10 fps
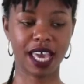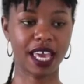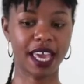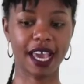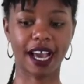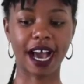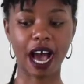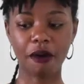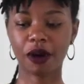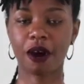And
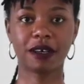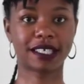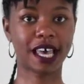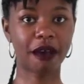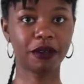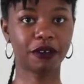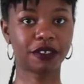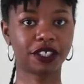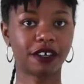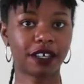God would always tap me on the
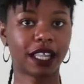shoulder